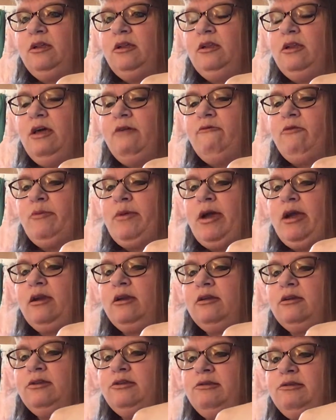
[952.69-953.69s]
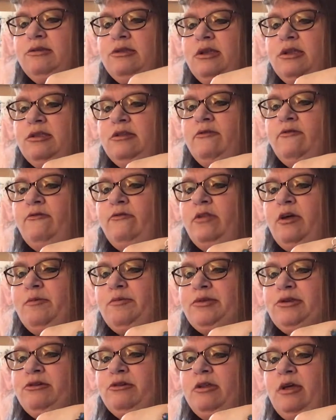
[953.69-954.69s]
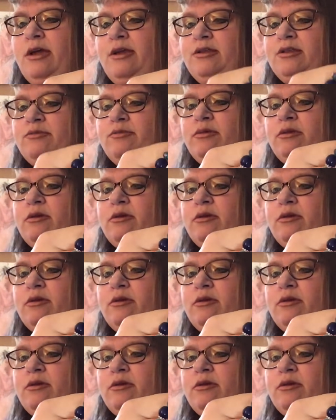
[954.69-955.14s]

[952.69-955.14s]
leatherback, 2 sets of lobster clasp,